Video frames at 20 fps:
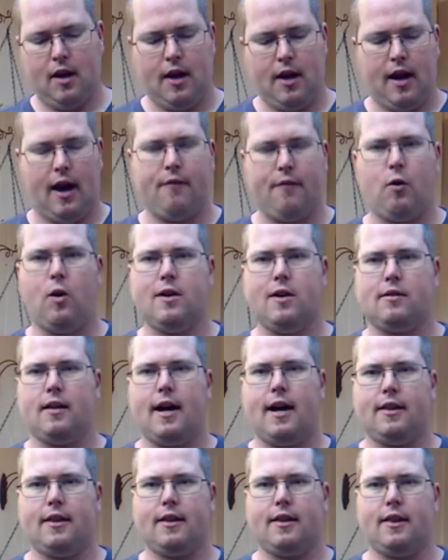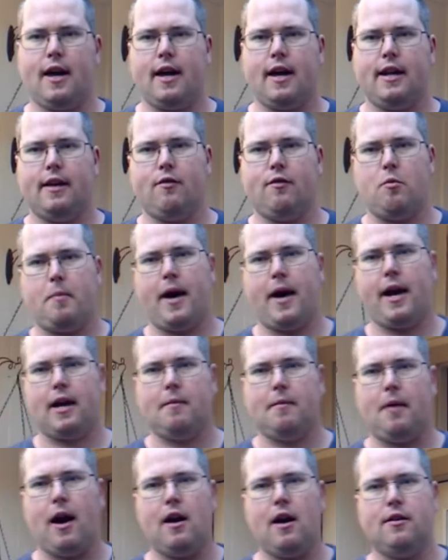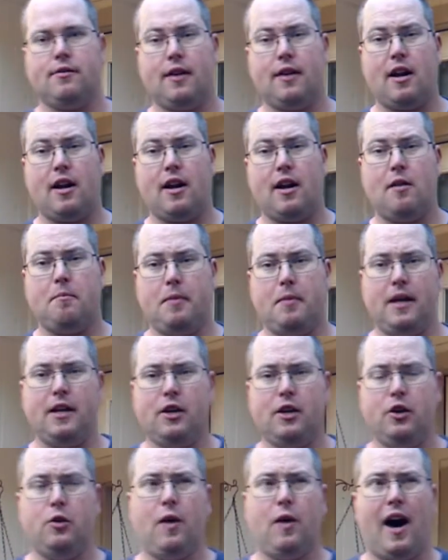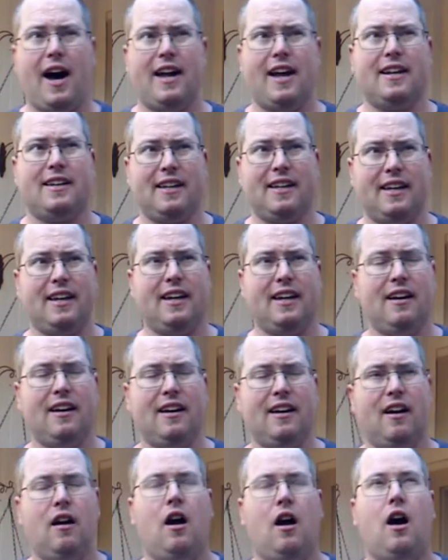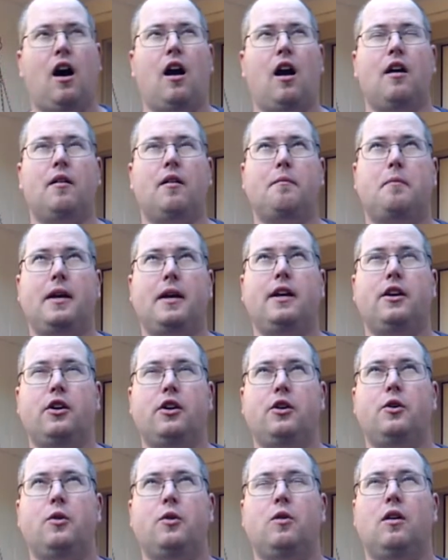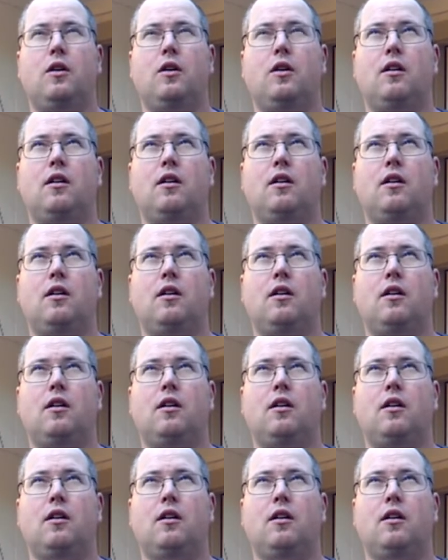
I've always liked the idea of a backup iron sight, or BUID, or BU...